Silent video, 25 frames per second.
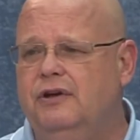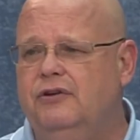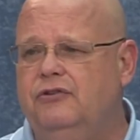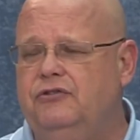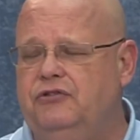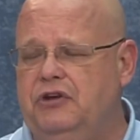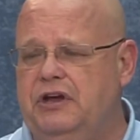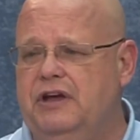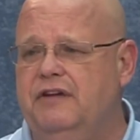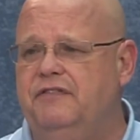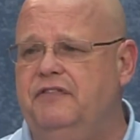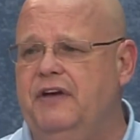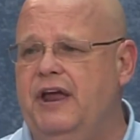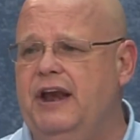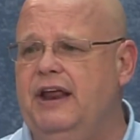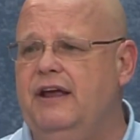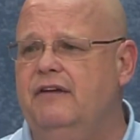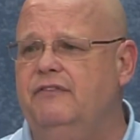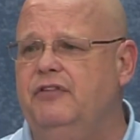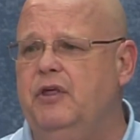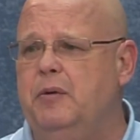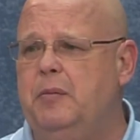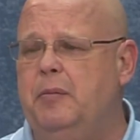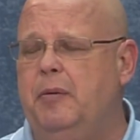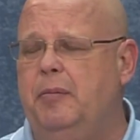See if any
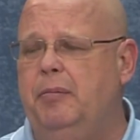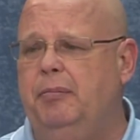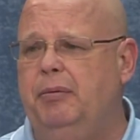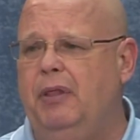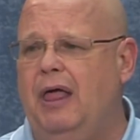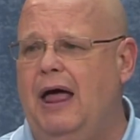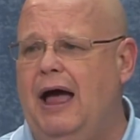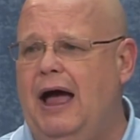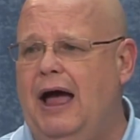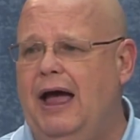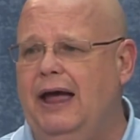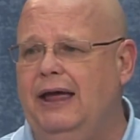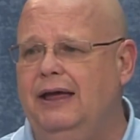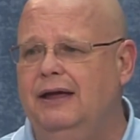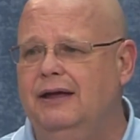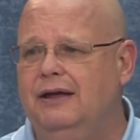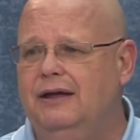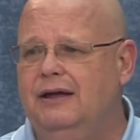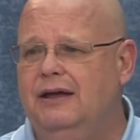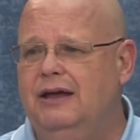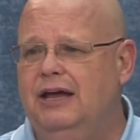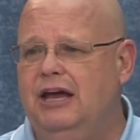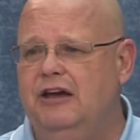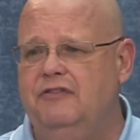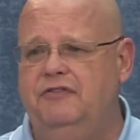of them apply.
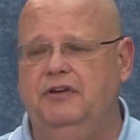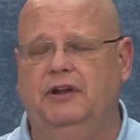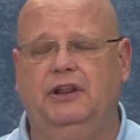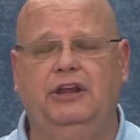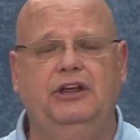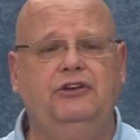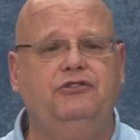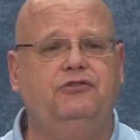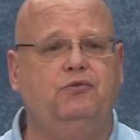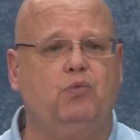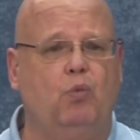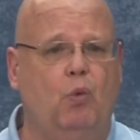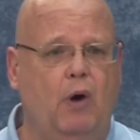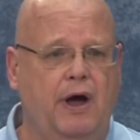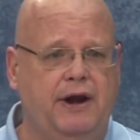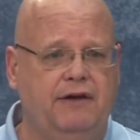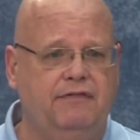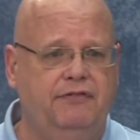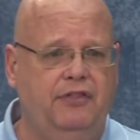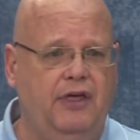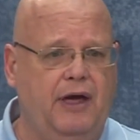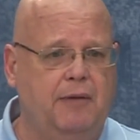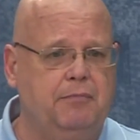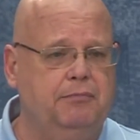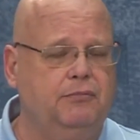If at least one
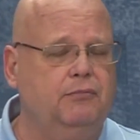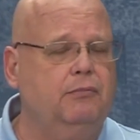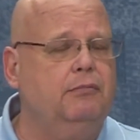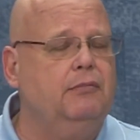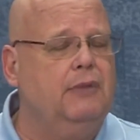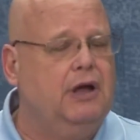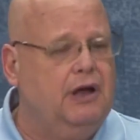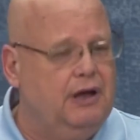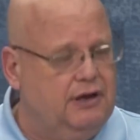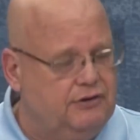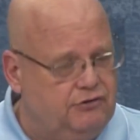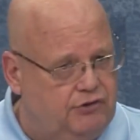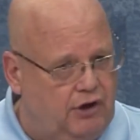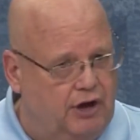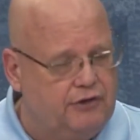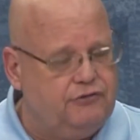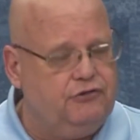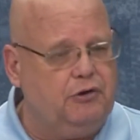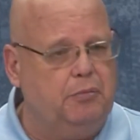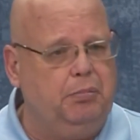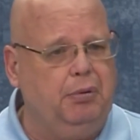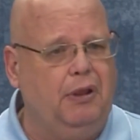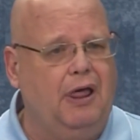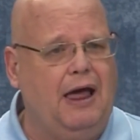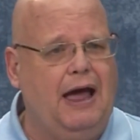of them
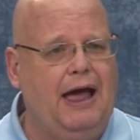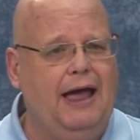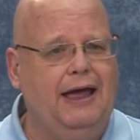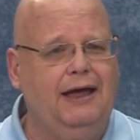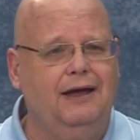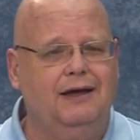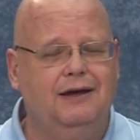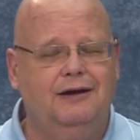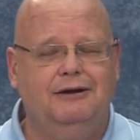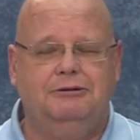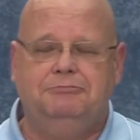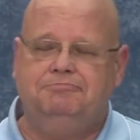does apply,